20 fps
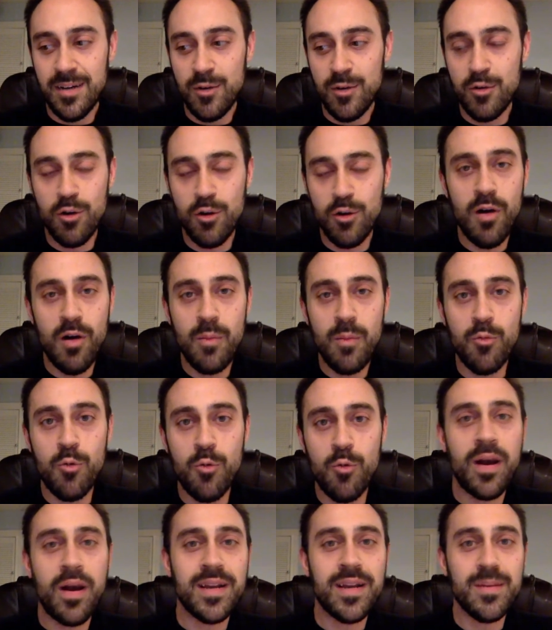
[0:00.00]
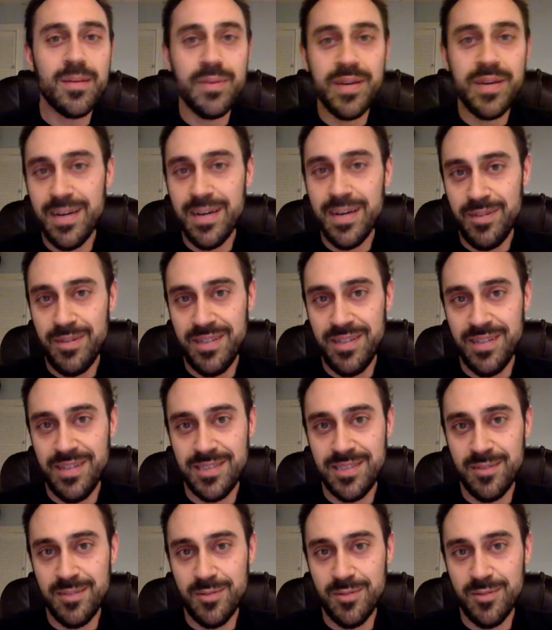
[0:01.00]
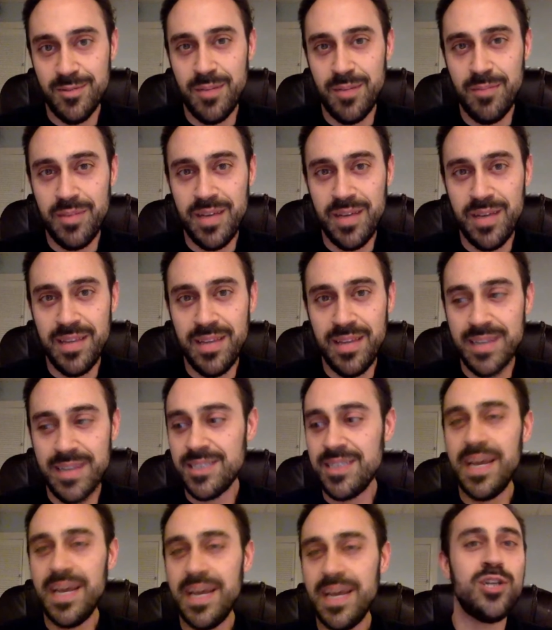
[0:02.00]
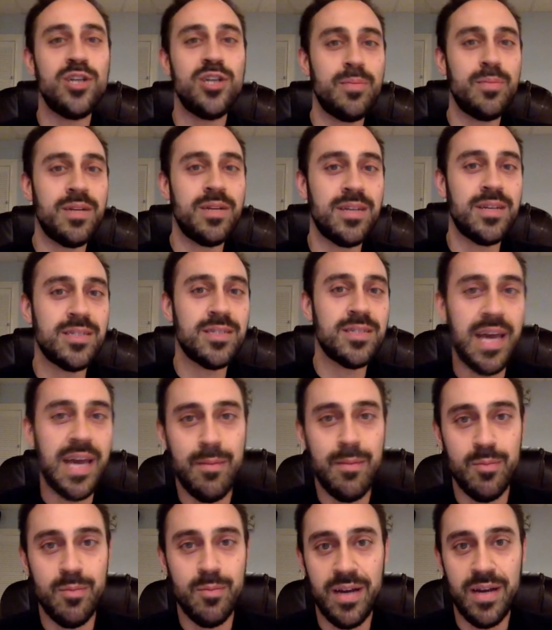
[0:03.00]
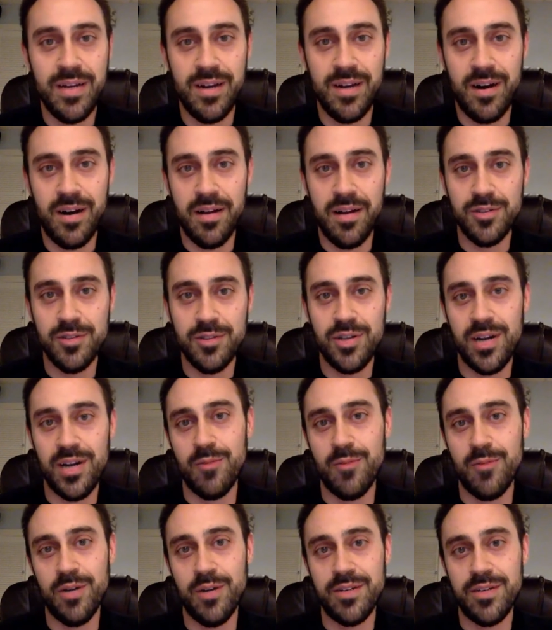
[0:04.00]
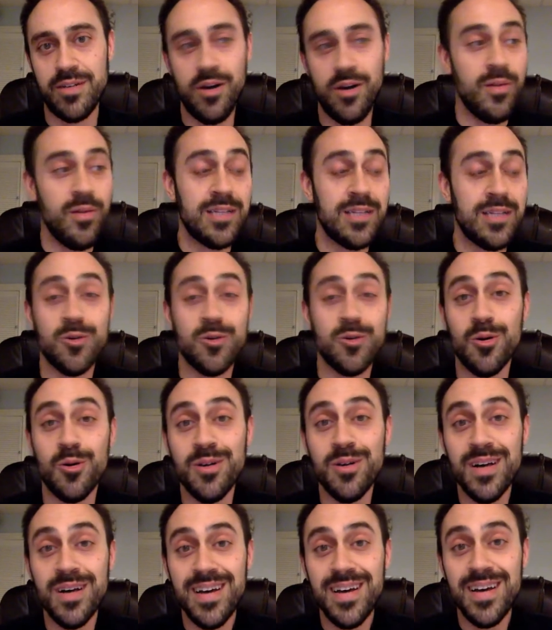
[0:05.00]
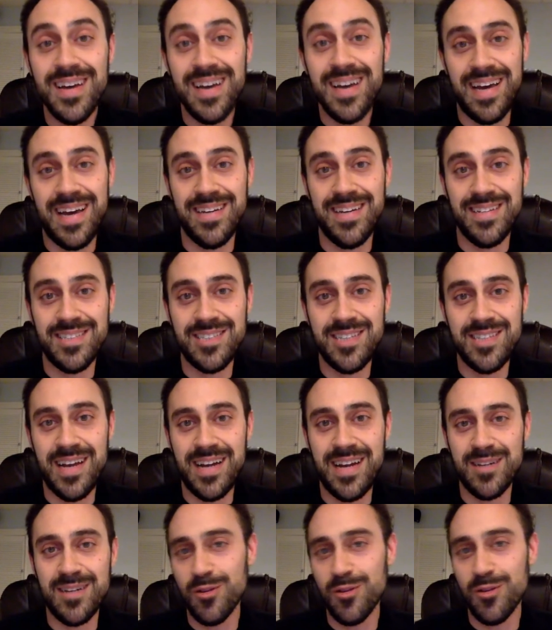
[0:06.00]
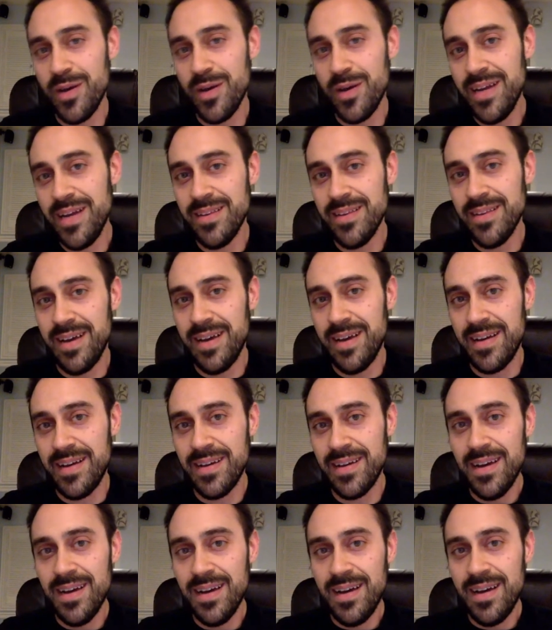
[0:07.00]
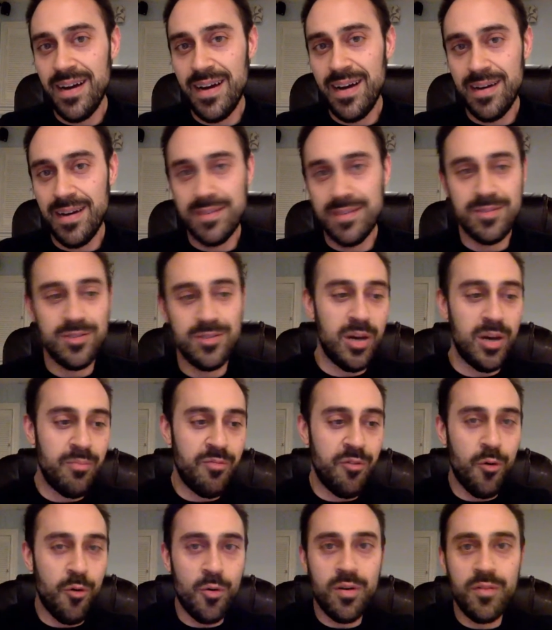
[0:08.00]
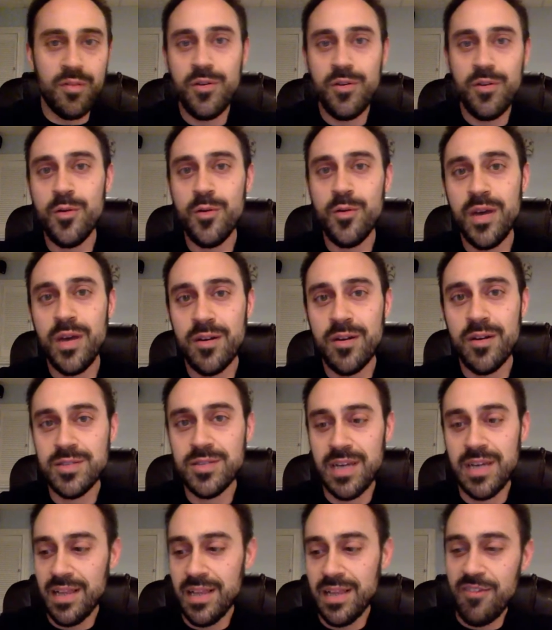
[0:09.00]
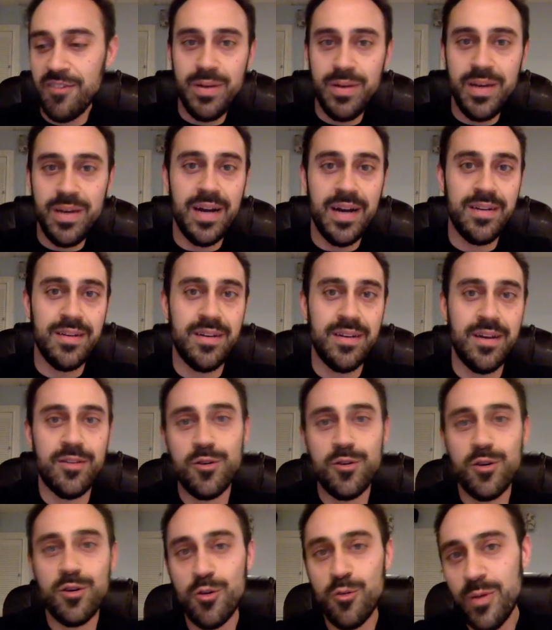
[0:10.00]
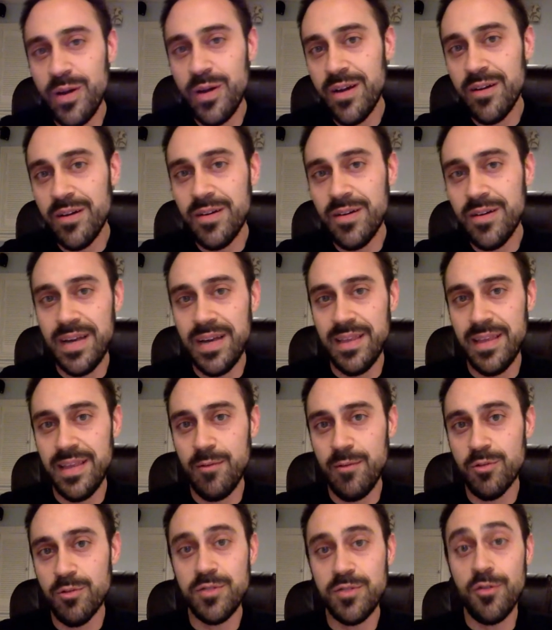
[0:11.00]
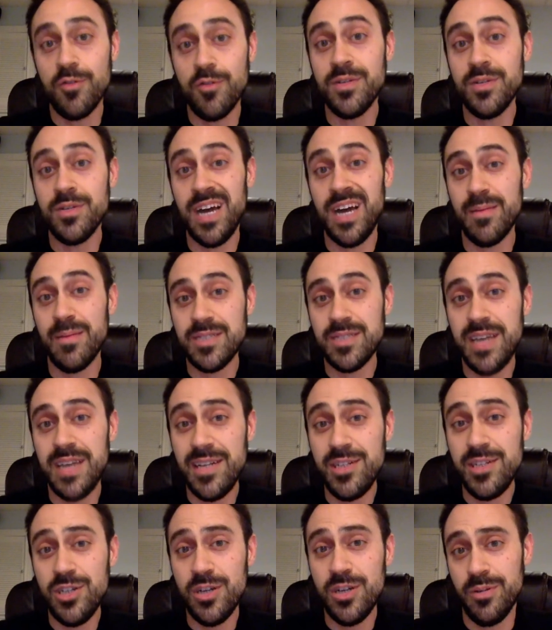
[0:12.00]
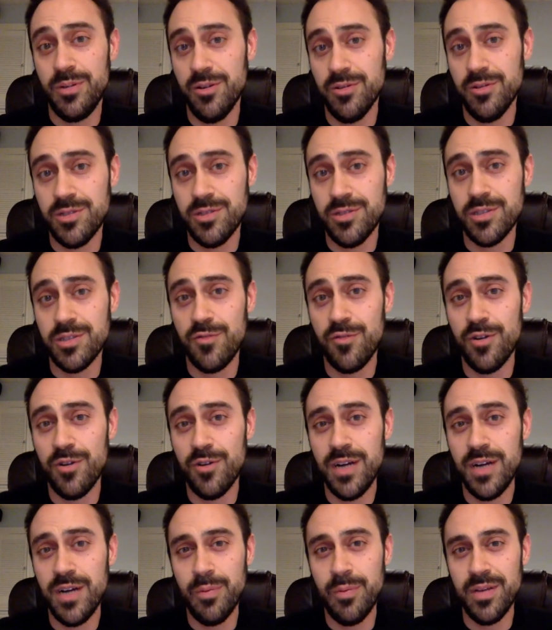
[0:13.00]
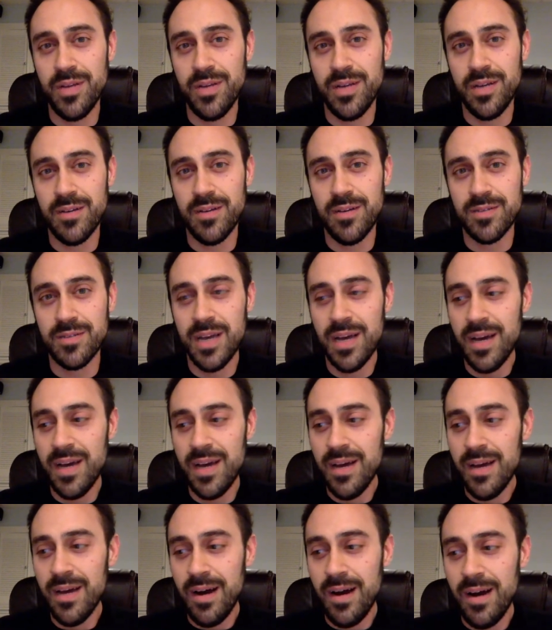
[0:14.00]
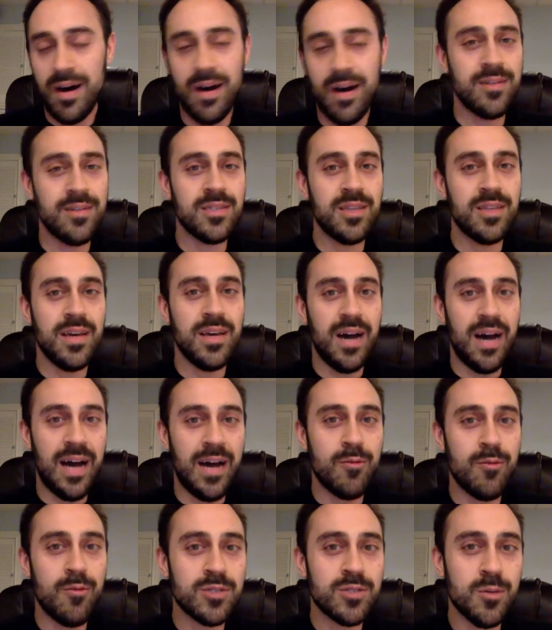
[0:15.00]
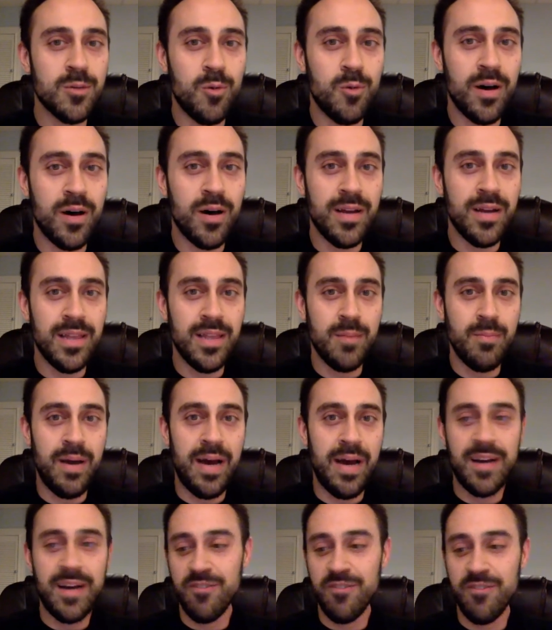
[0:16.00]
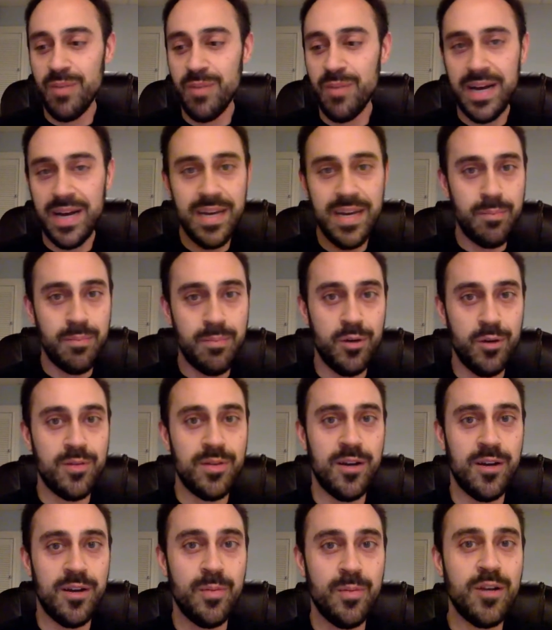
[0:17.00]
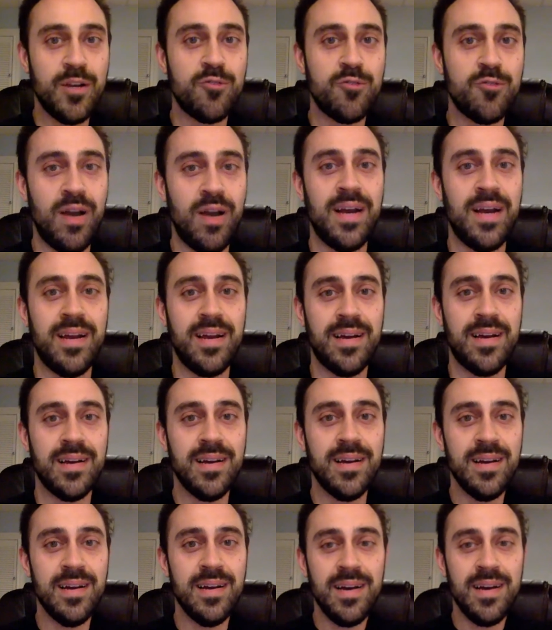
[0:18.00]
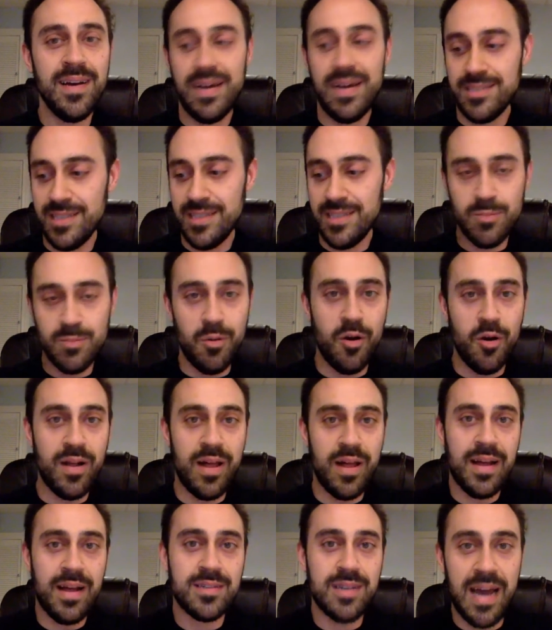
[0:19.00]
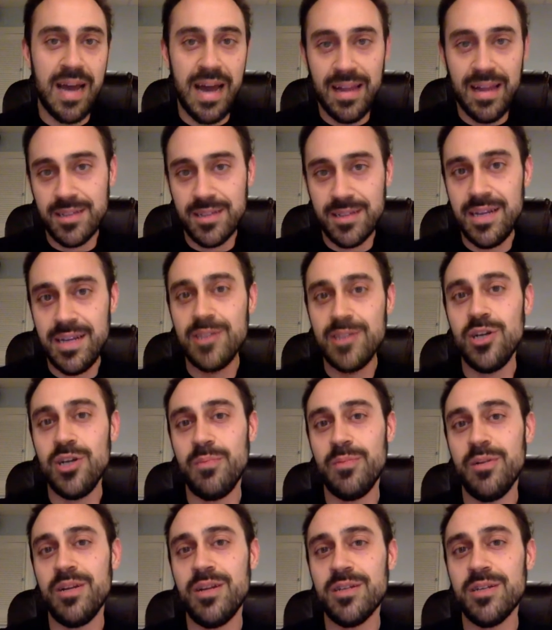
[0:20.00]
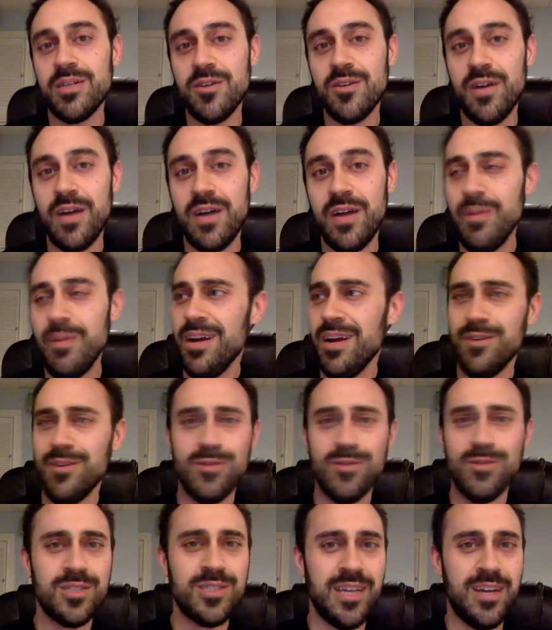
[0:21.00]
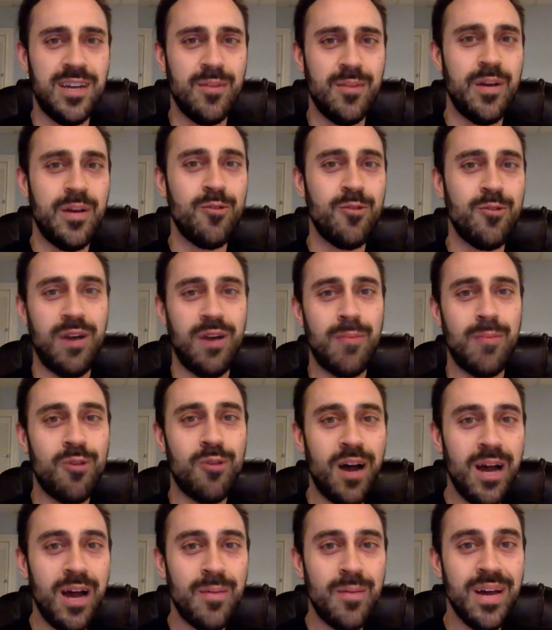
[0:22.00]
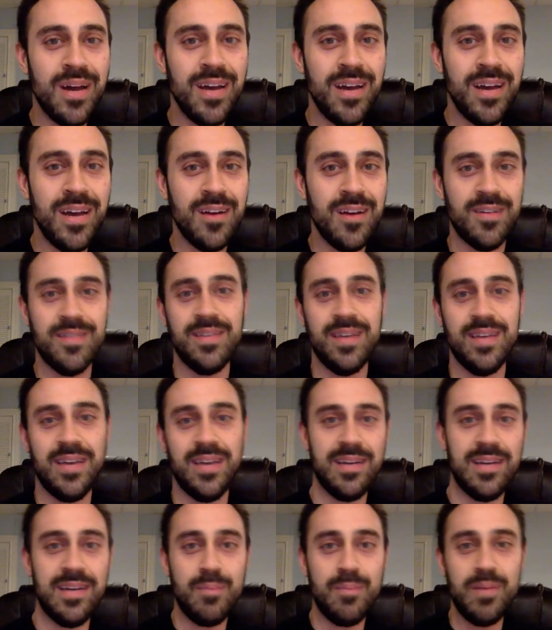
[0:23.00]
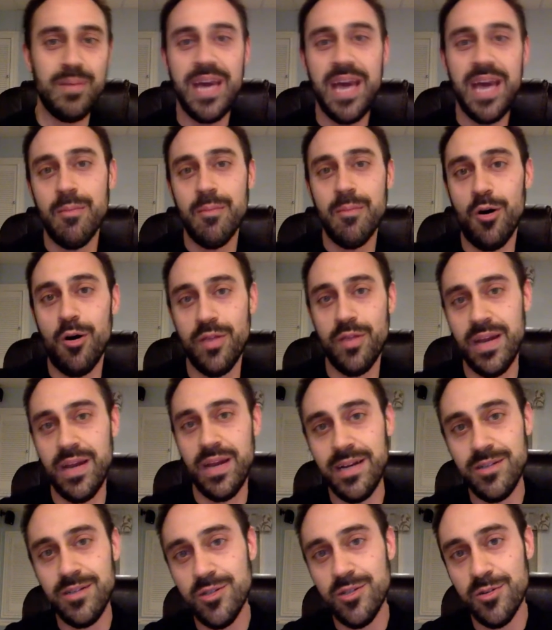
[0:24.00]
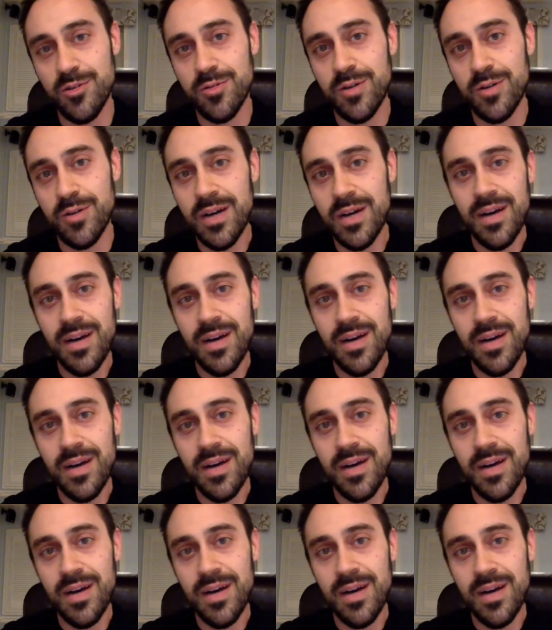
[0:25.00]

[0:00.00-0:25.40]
grow up wanting to be a hypnotist. It was something that a stage hypnotist came to my college and I went, oh, that's cool, and decided to look into that. Jump forward a few years, I left behind another career and then was full-time in stage hypnosis for a couple of years. Honestly, I was the one in the back of my hypnotherapy training as the smart Alex stage hypnotist going, I'm not going to do this therapy crap. Why am I here? And then it became all that I do.